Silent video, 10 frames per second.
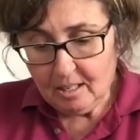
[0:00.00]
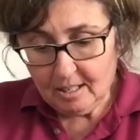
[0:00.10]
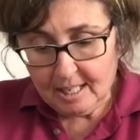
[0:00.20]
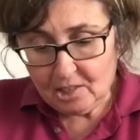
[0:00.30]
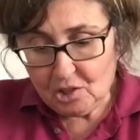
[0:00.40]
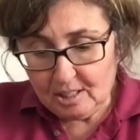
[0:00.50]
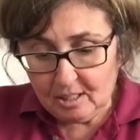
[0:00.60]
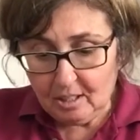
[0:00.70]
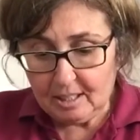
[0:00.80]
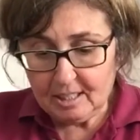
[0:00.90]
I'd actually
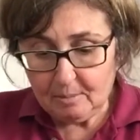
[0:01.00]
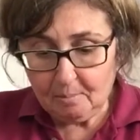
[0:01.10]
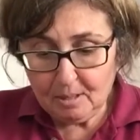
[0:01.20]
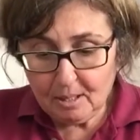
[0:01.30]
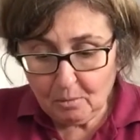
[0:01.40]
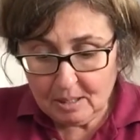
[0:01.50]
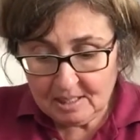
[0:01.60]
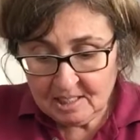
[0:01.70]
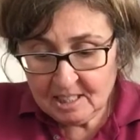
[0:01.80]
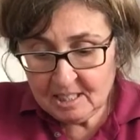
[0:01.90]
like some bigger
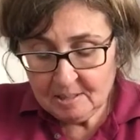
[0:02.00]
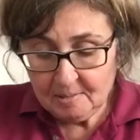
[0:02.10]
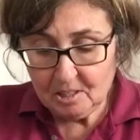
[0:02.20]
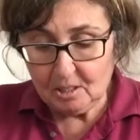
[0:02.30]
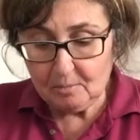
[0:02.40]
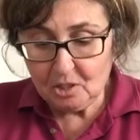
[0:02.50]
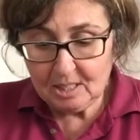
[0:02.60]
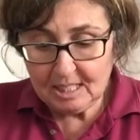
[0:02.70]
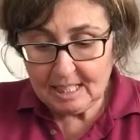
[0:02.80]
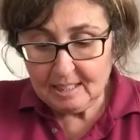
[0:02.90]
ones, so I'm
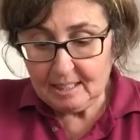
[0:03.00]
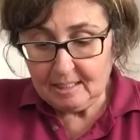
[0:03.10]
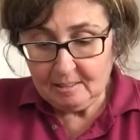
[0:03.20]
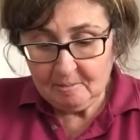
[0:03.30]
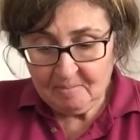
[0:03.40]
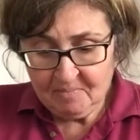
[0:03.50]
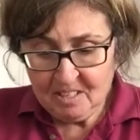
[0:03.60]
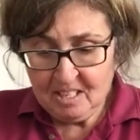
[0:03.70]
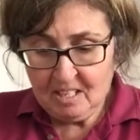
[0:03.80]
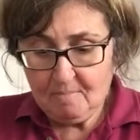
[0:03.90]
just cutting
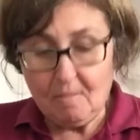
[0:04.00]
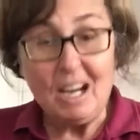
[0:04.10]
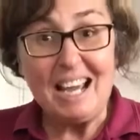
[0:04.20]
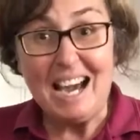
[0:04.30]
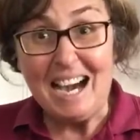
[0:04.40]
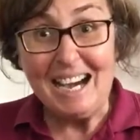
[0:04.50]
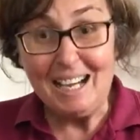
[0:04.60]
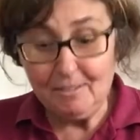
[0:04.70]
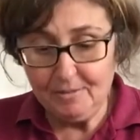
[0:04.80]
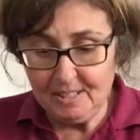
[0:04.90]
my
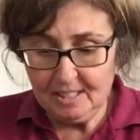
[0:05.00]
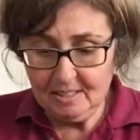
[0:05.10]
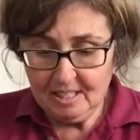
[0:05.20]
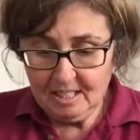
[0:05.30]
halves.